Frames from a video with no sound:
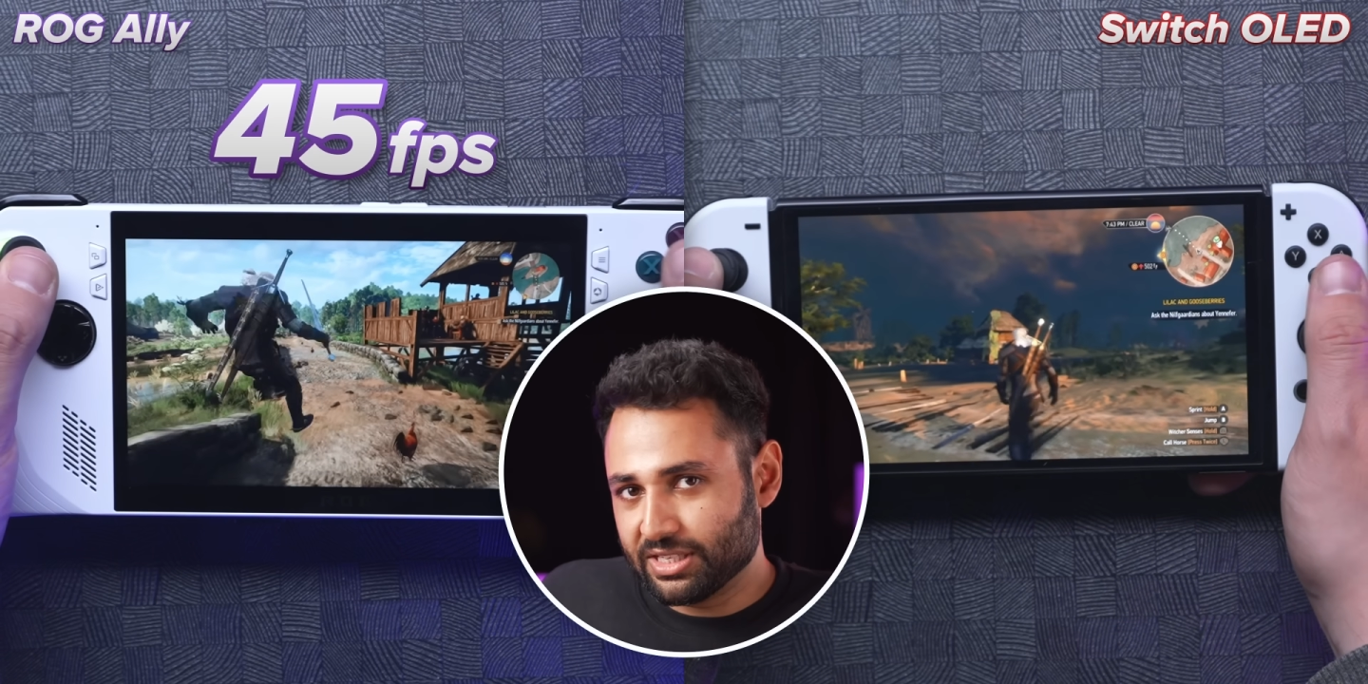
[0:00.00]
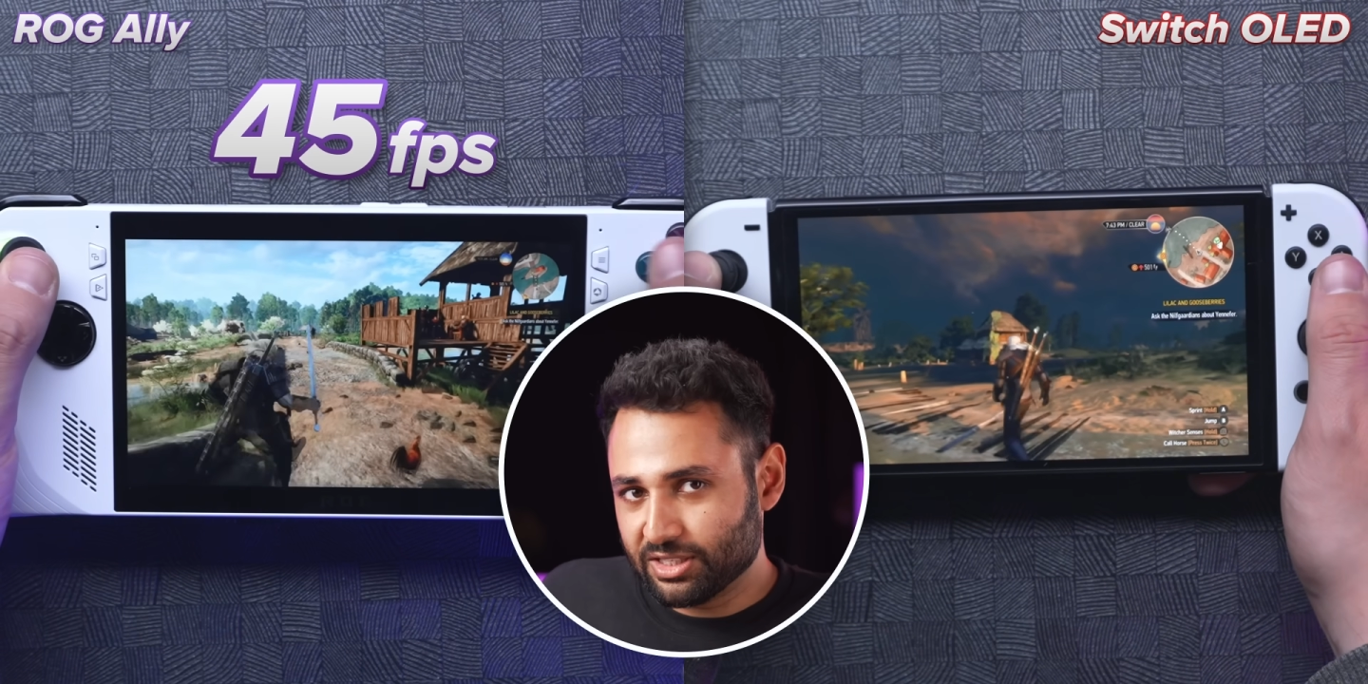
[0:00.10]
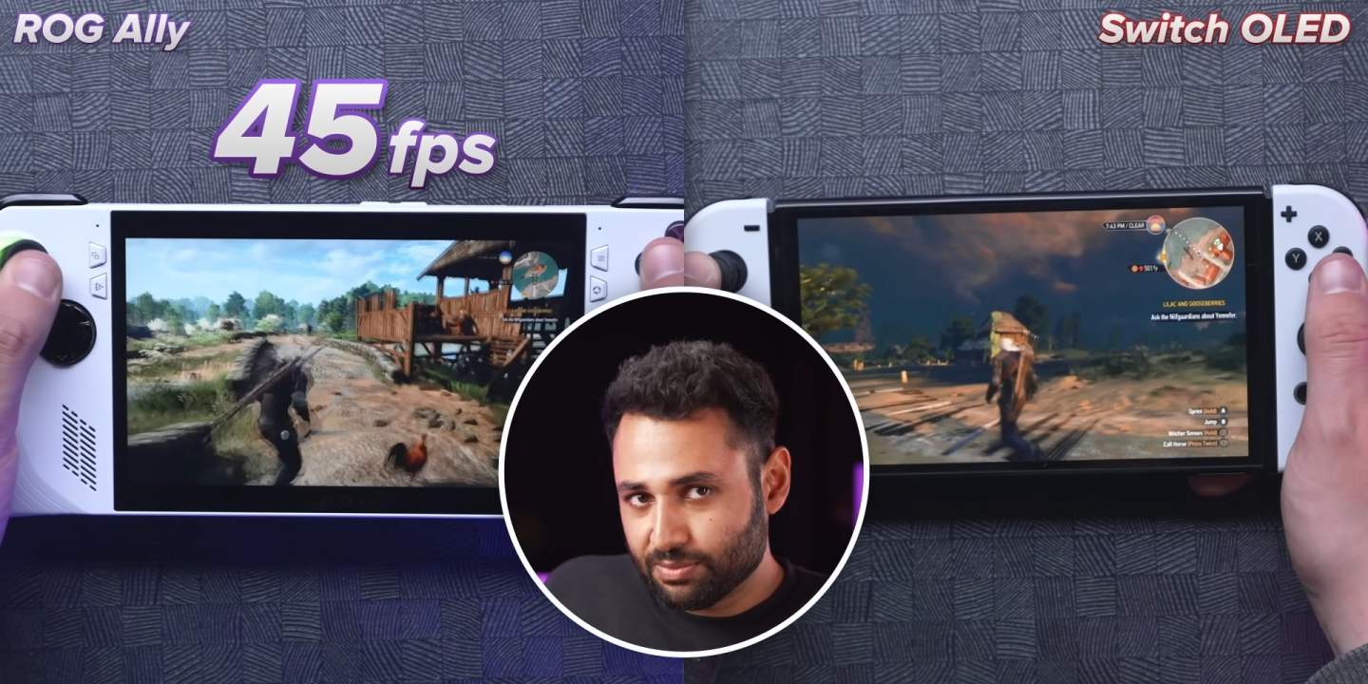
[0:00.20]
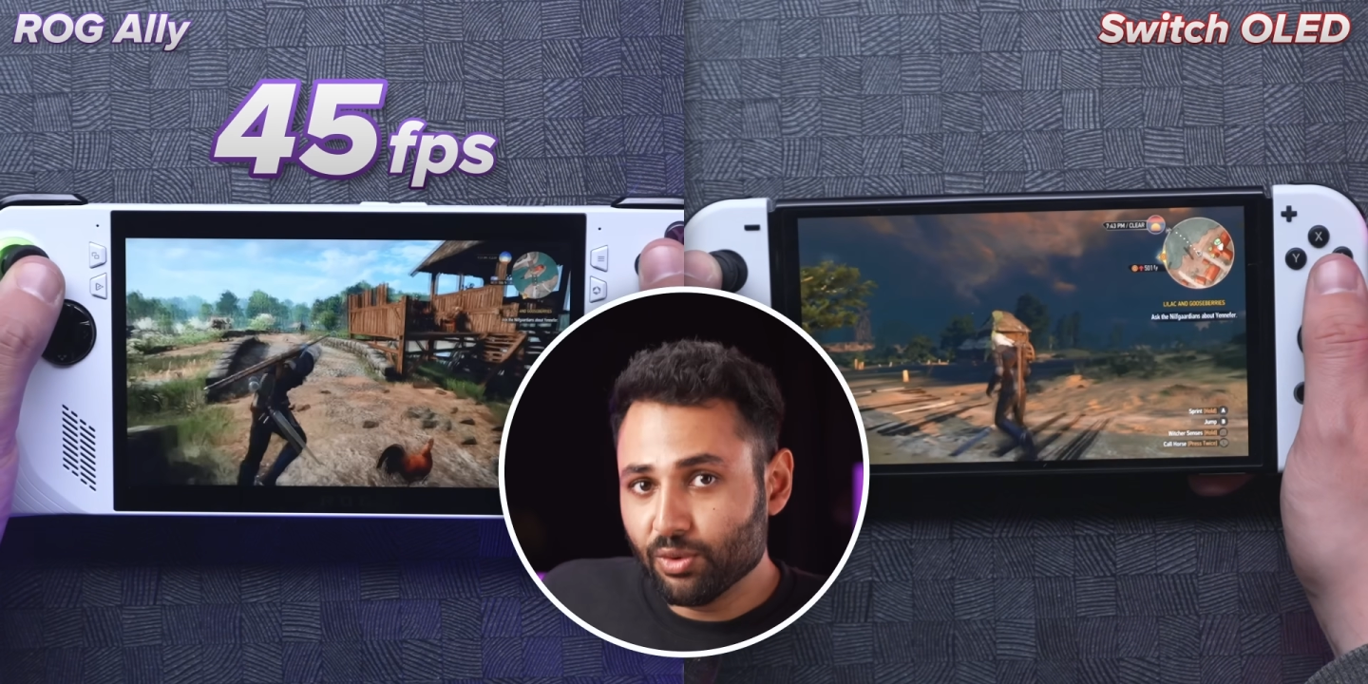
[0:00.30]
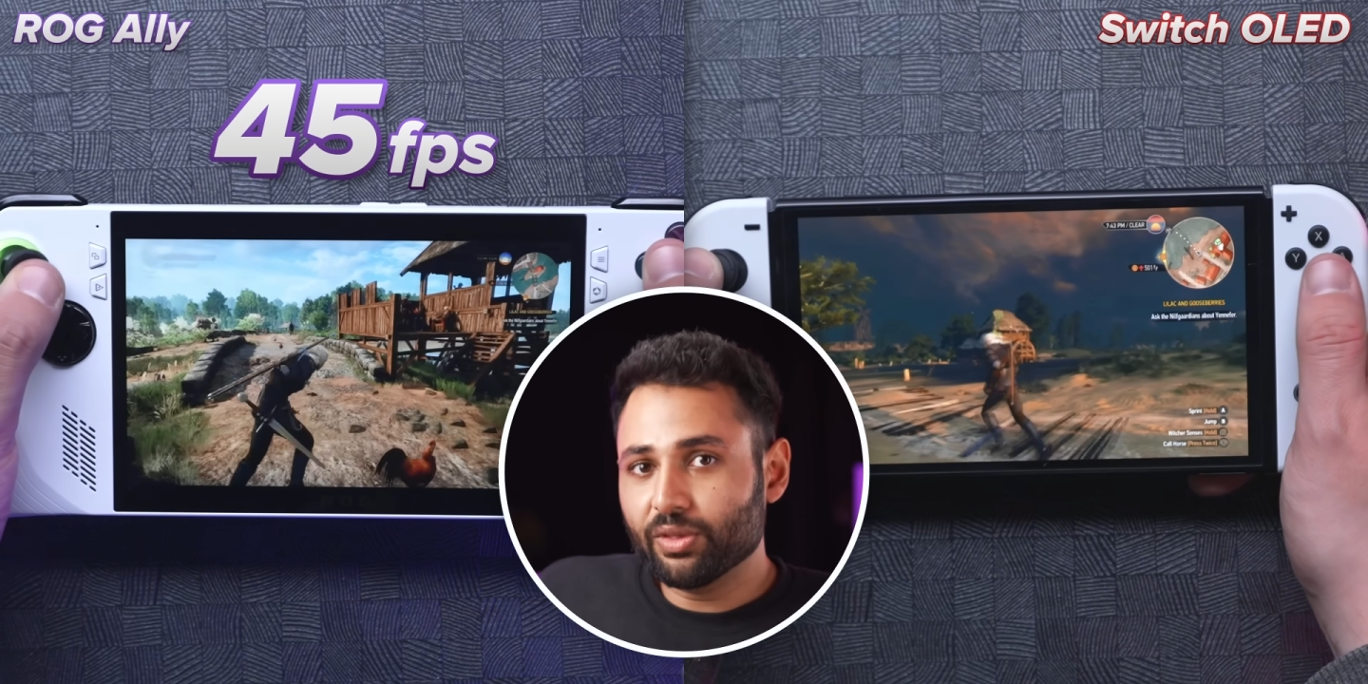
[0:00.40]
it
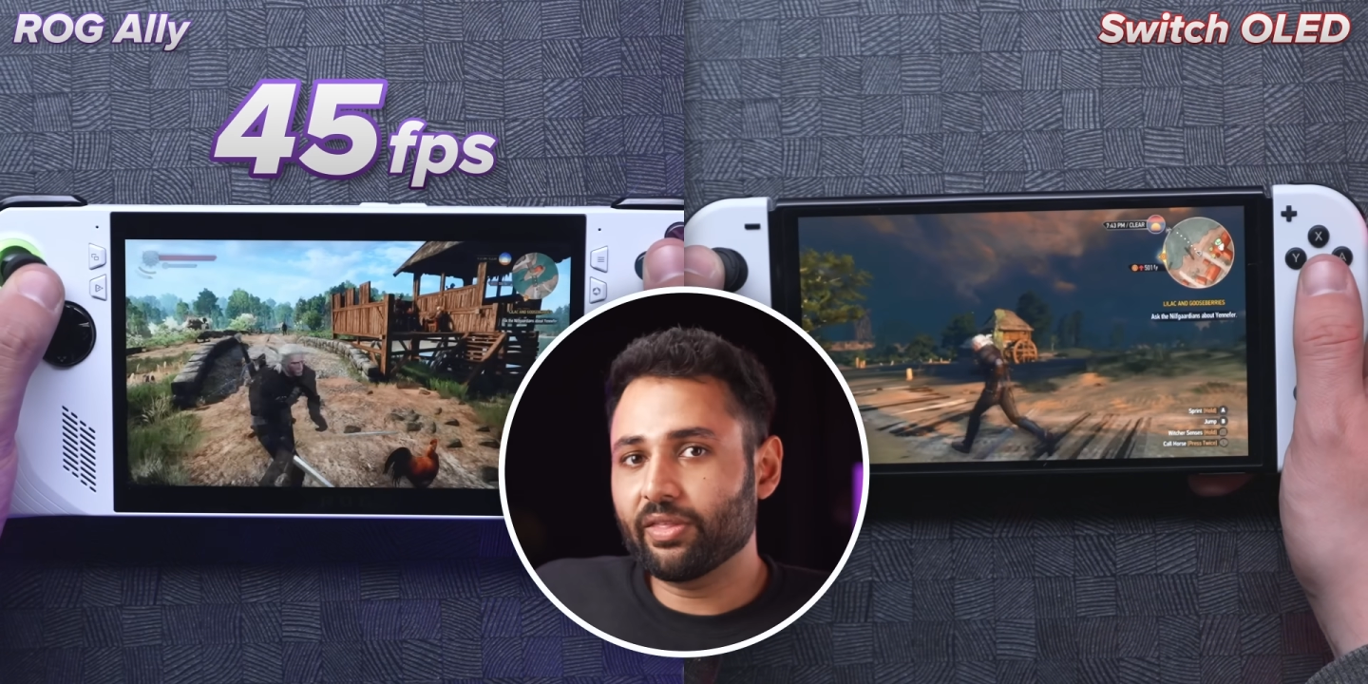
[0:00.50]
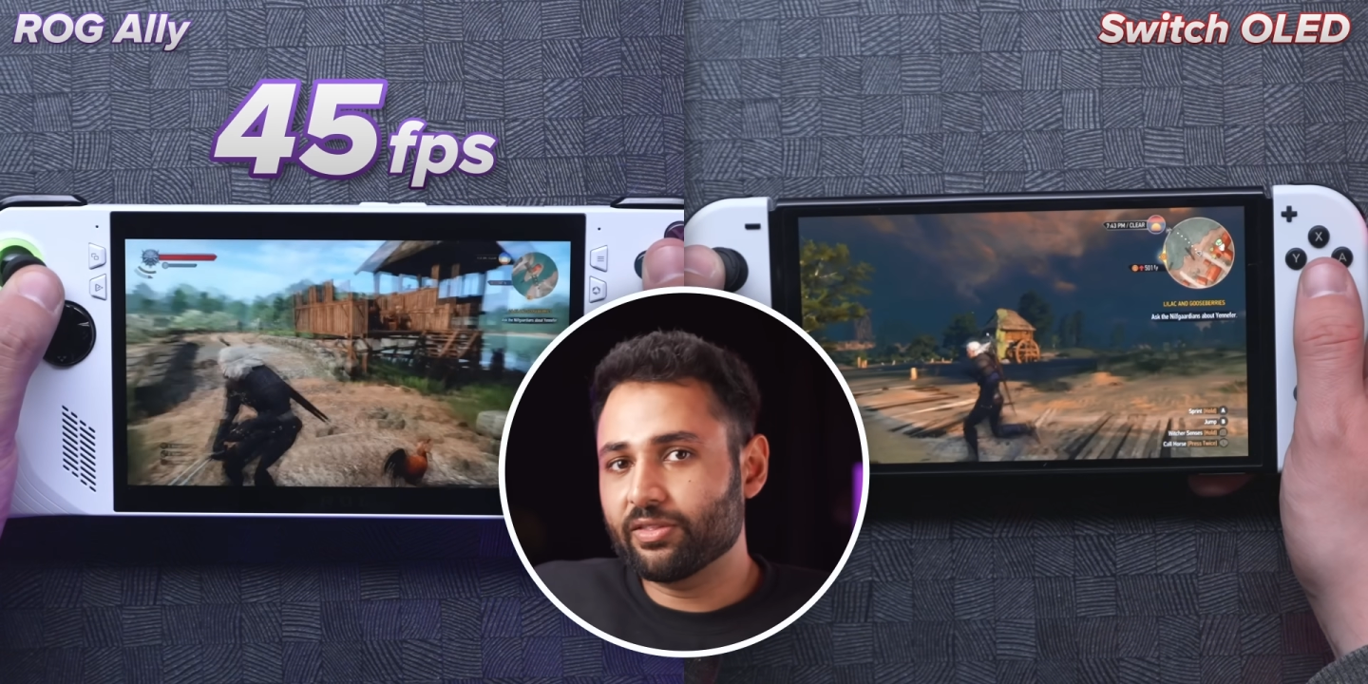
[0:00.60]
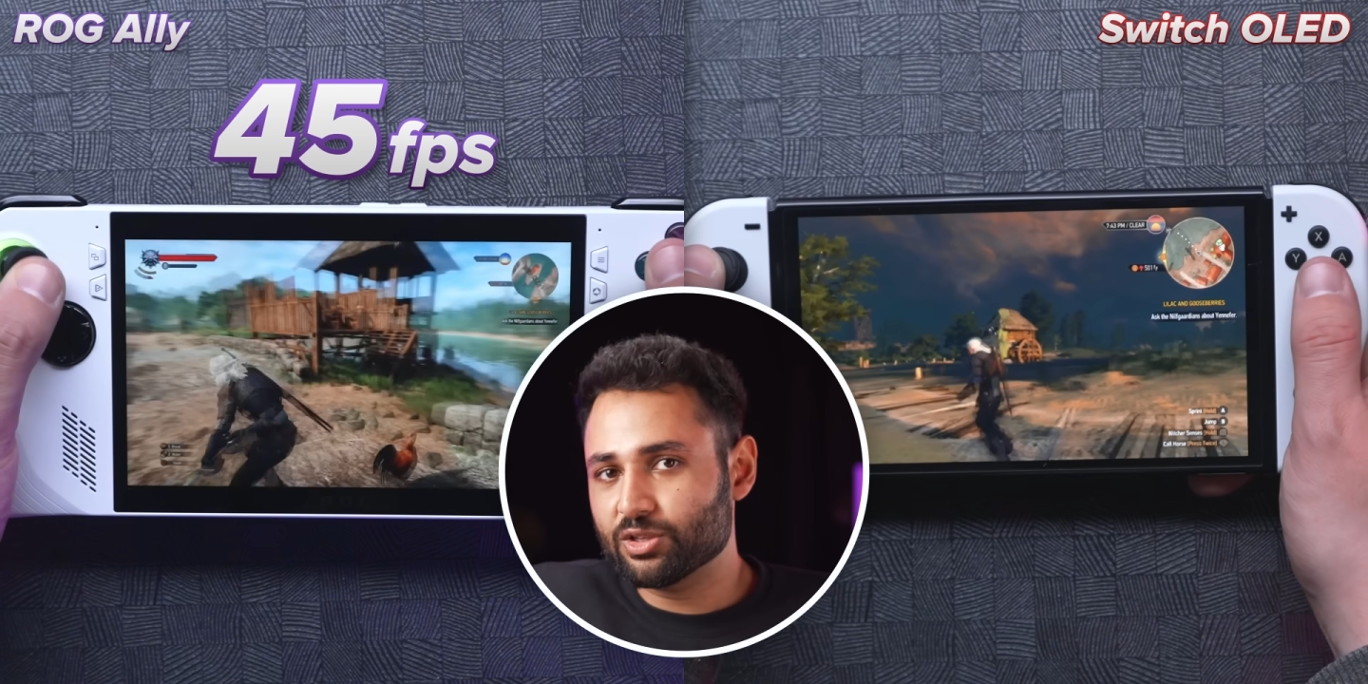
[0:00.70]
smoother than the